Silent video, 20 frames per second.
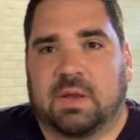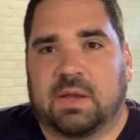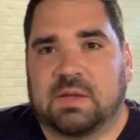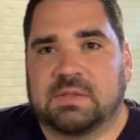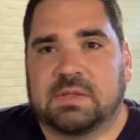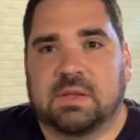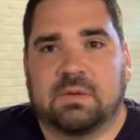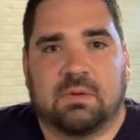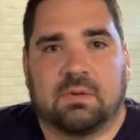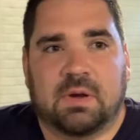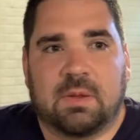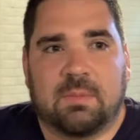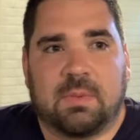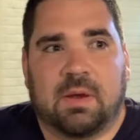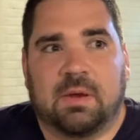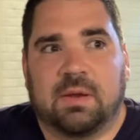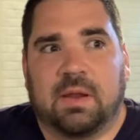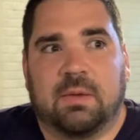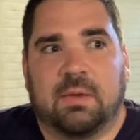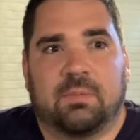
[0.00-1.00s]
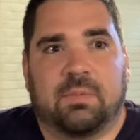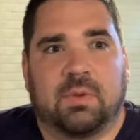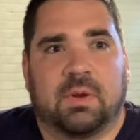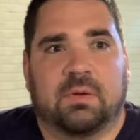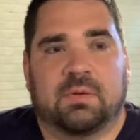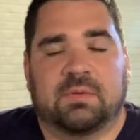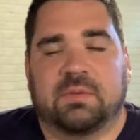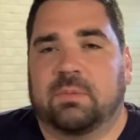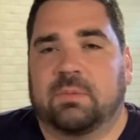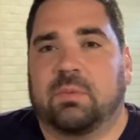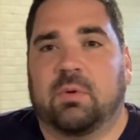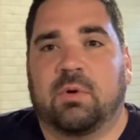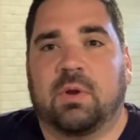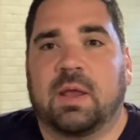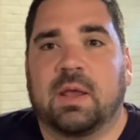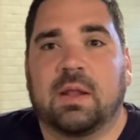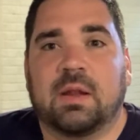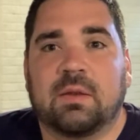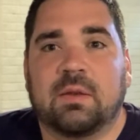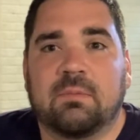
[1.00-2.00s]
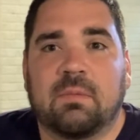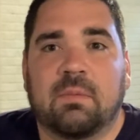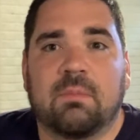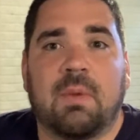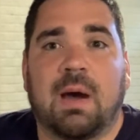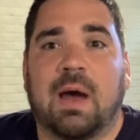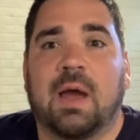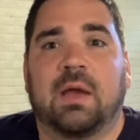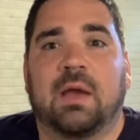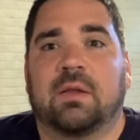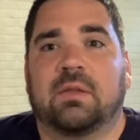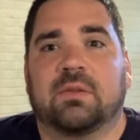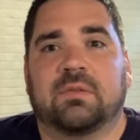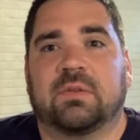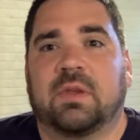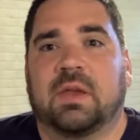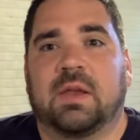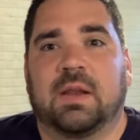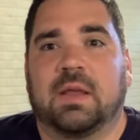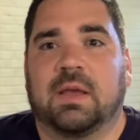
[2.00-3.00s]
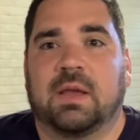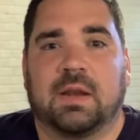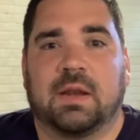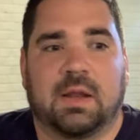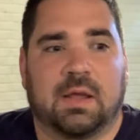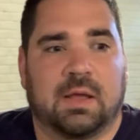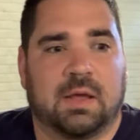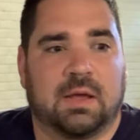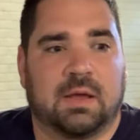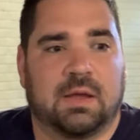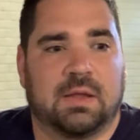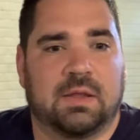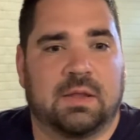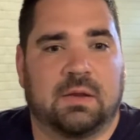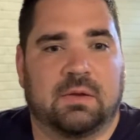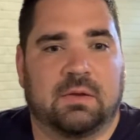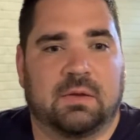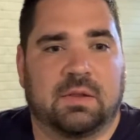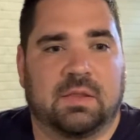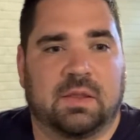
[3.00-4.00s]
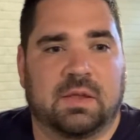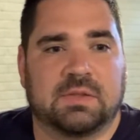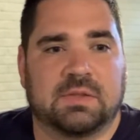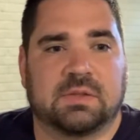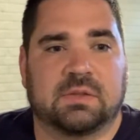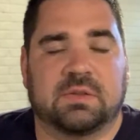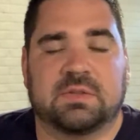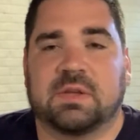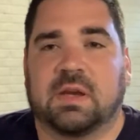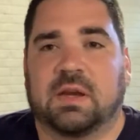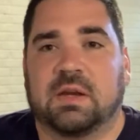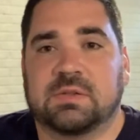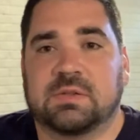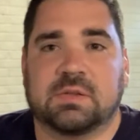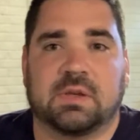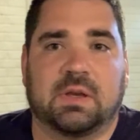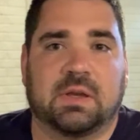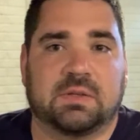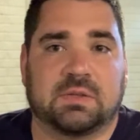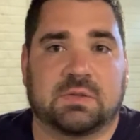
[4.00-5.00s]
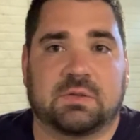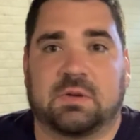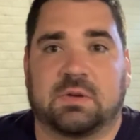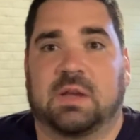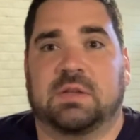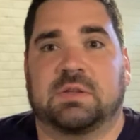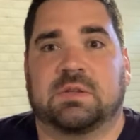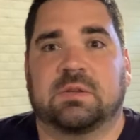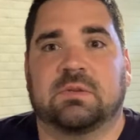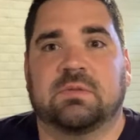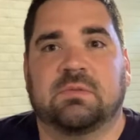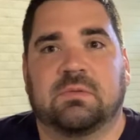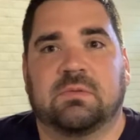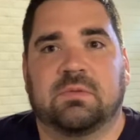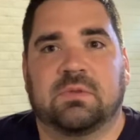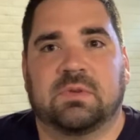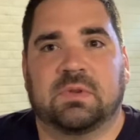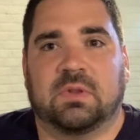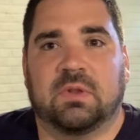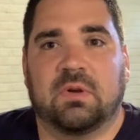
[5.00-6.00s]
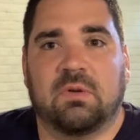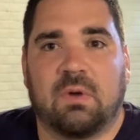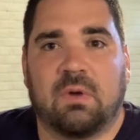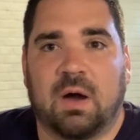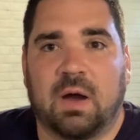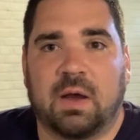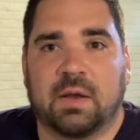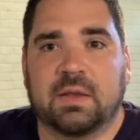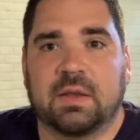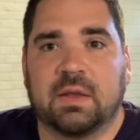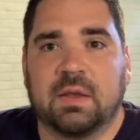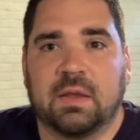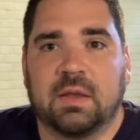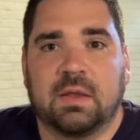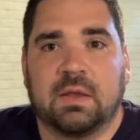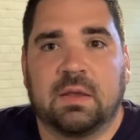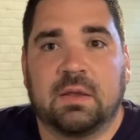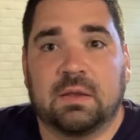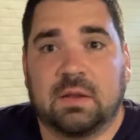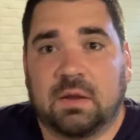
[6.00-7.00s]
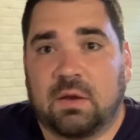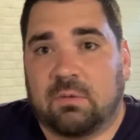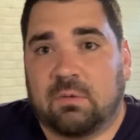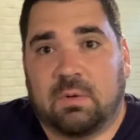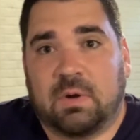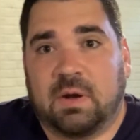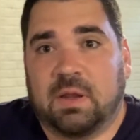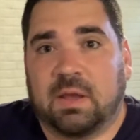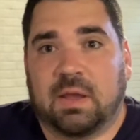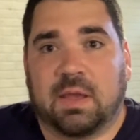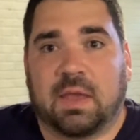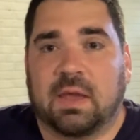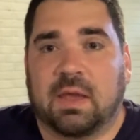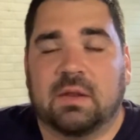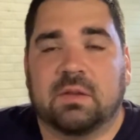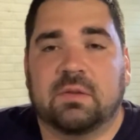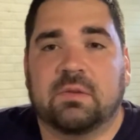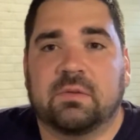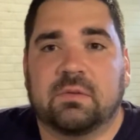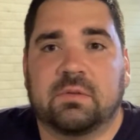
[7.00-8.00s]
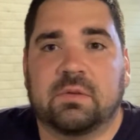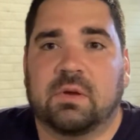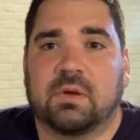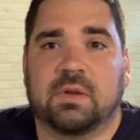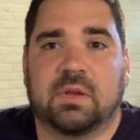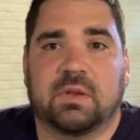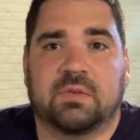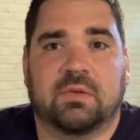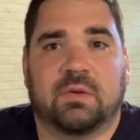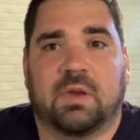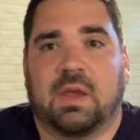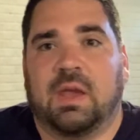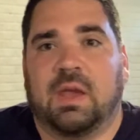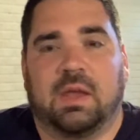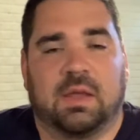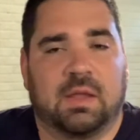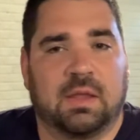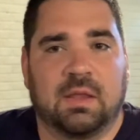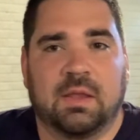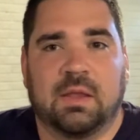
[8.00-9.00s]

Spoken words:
I said, run about 7.8 miles, and then my legs are a little tired, so I stretch and do a little walk, and I go running again. So it's okay.